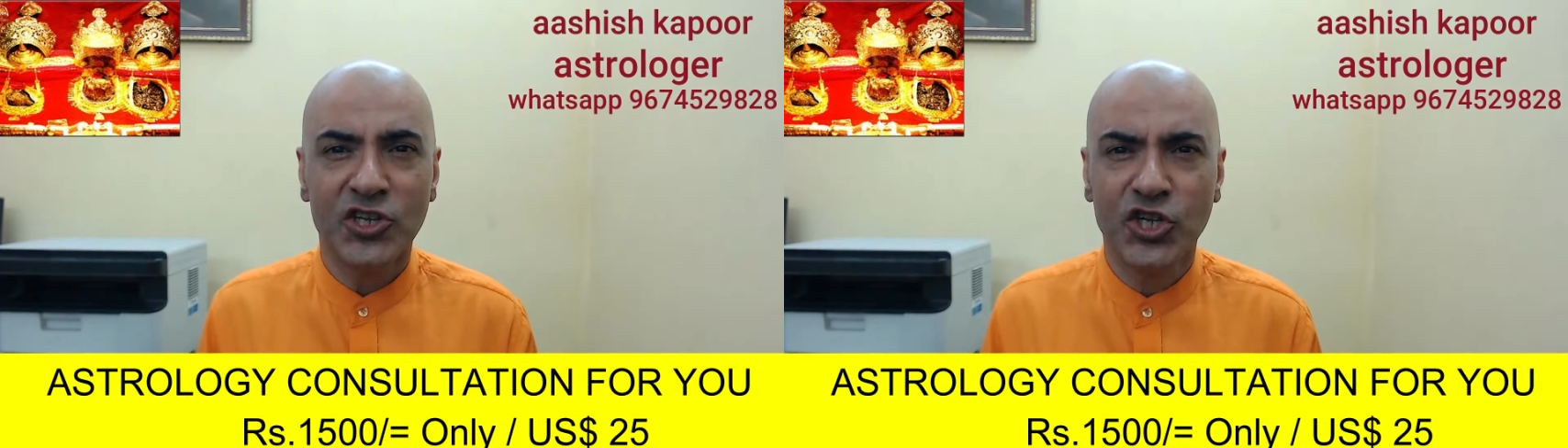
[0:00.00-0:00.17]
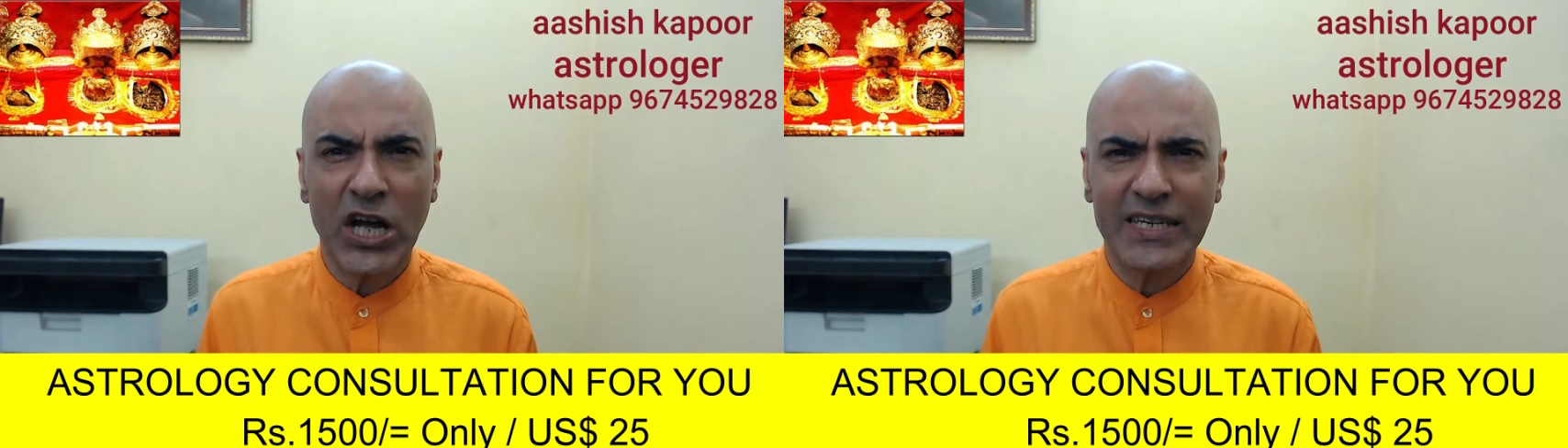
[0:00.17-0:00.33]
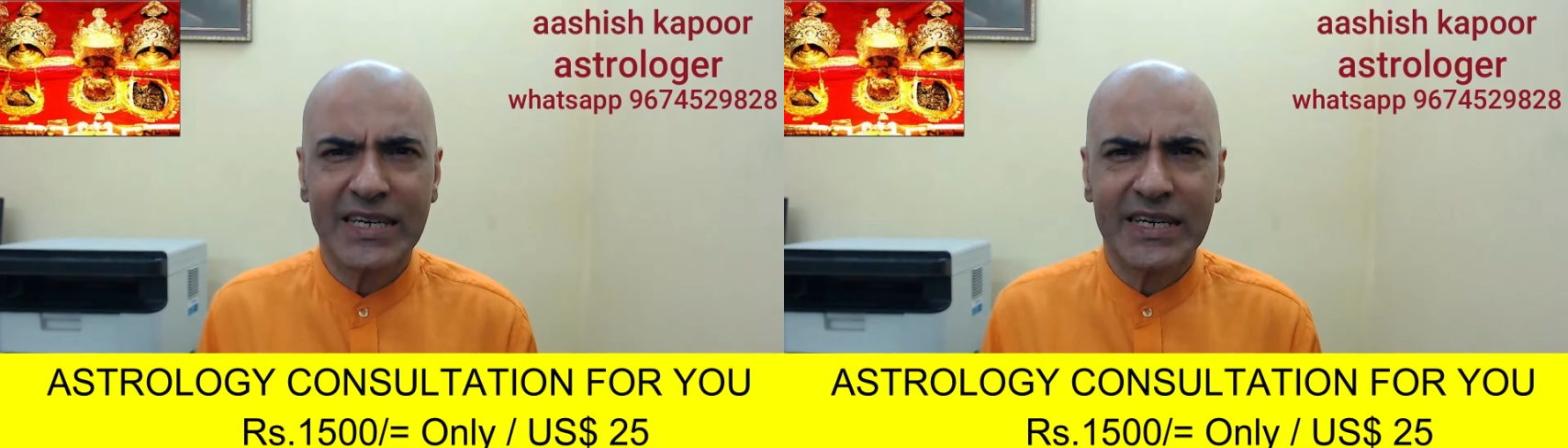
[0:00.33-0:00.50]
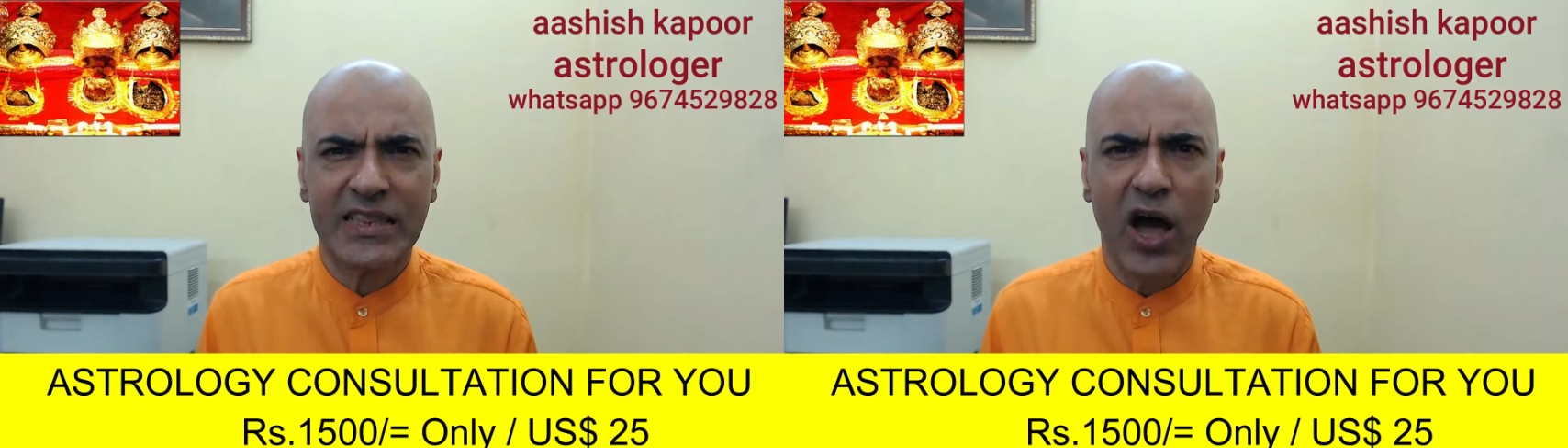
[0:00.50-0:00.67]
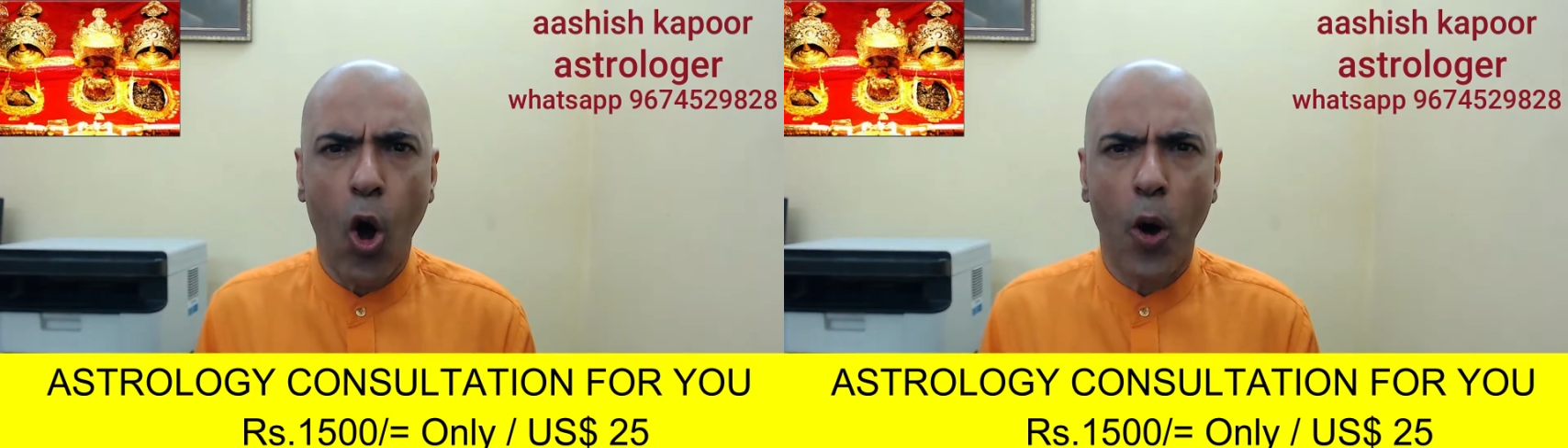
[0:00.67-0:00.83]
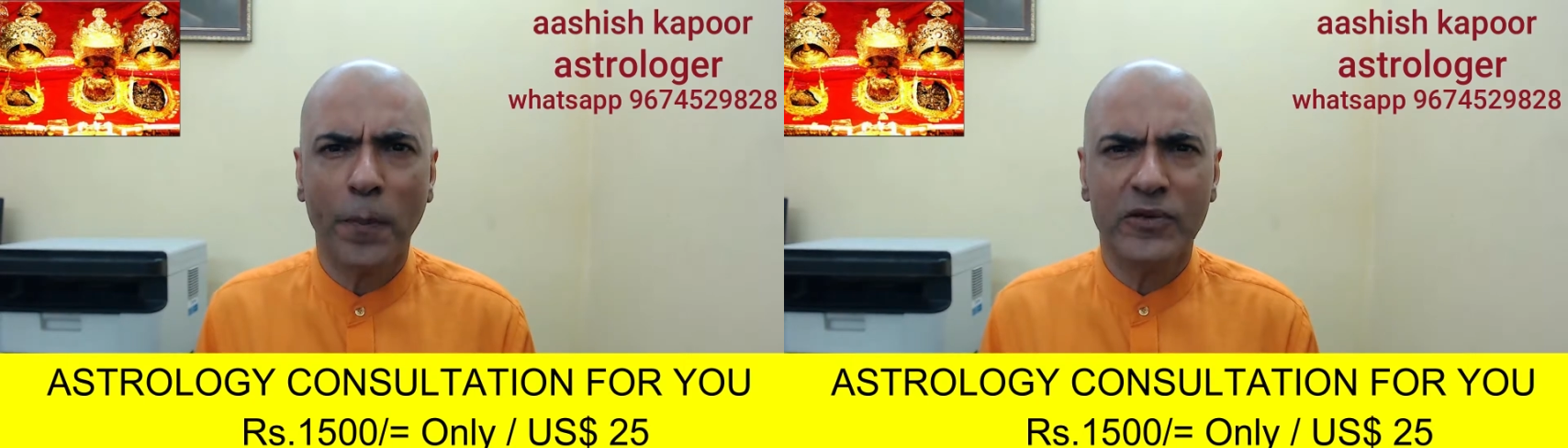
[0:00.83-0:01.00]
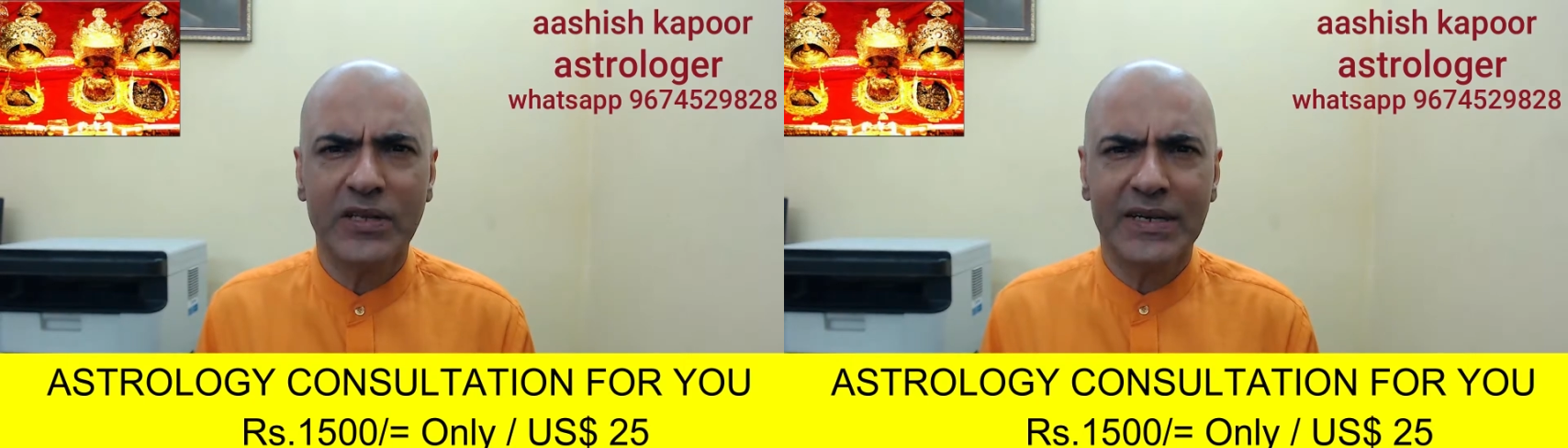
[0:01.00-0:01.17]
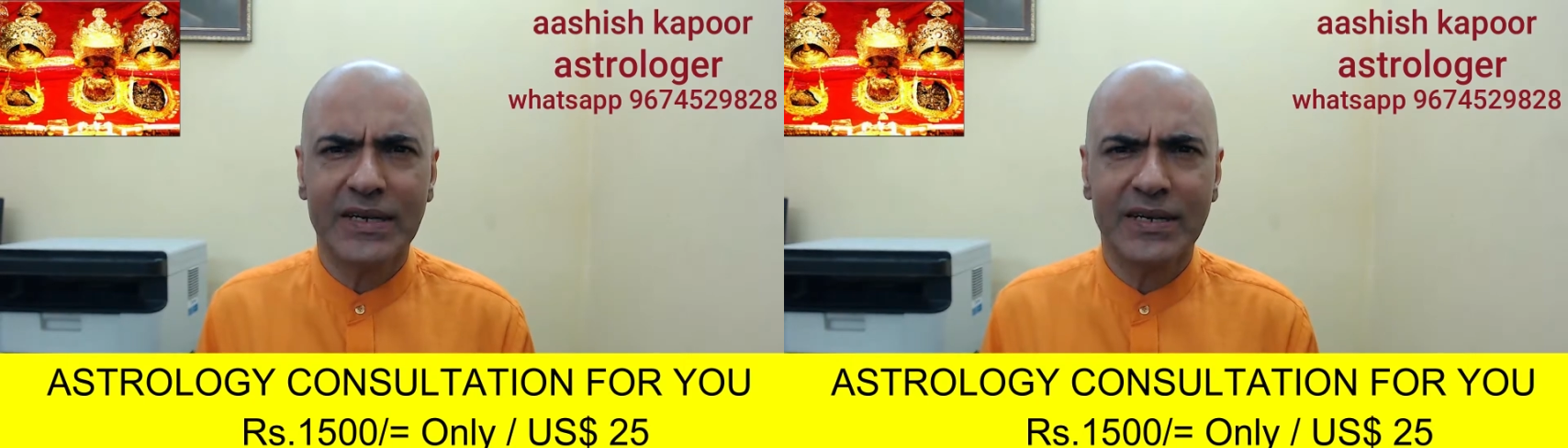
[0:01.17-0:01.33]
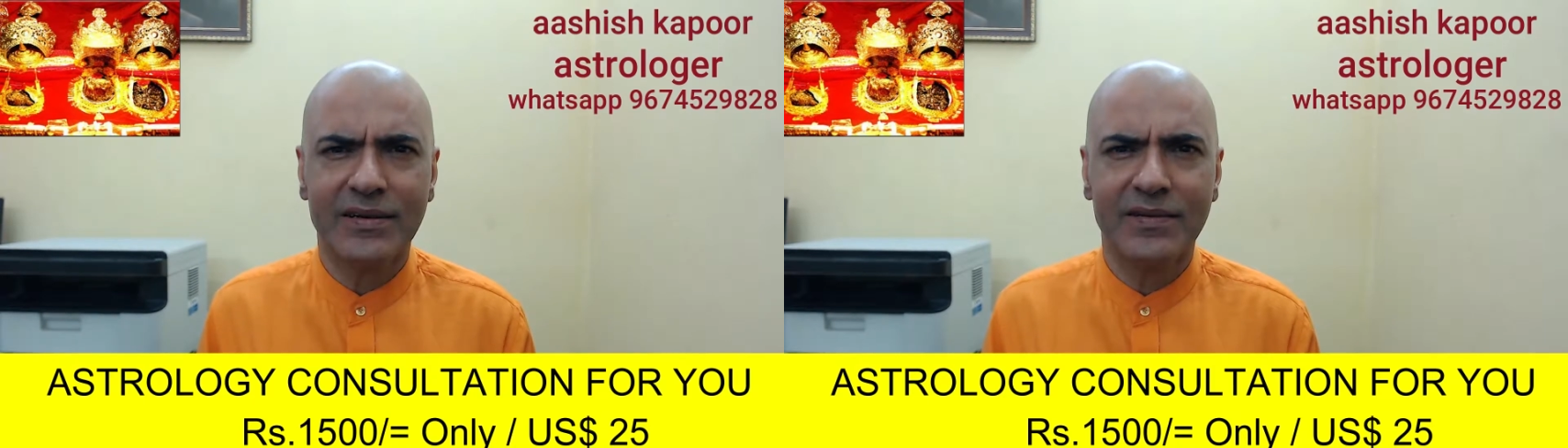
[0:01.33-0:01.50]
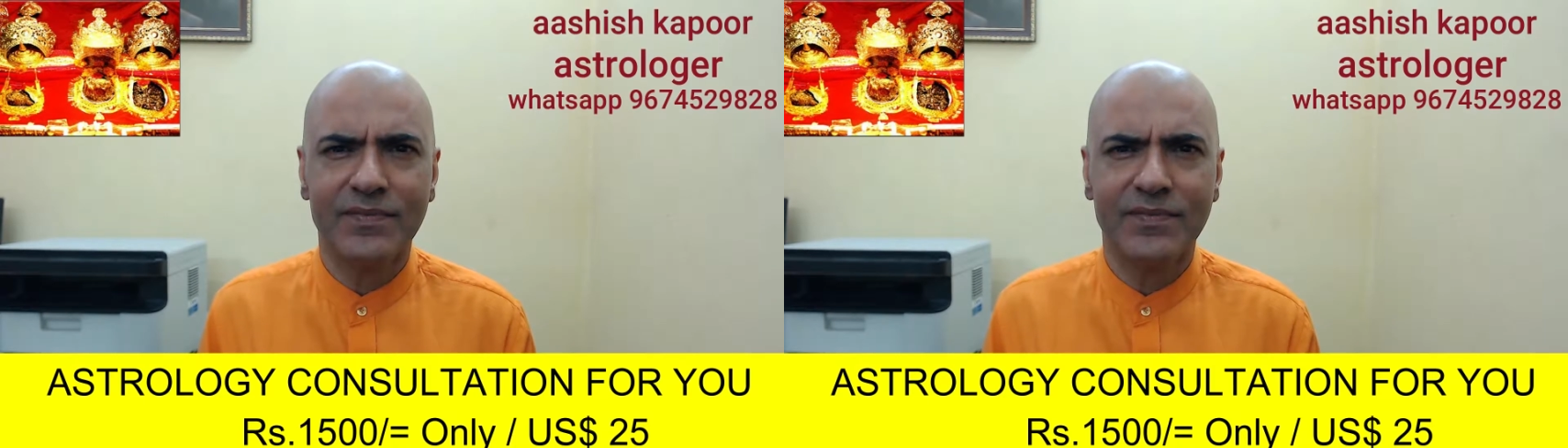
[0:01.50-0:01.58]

just the opposite.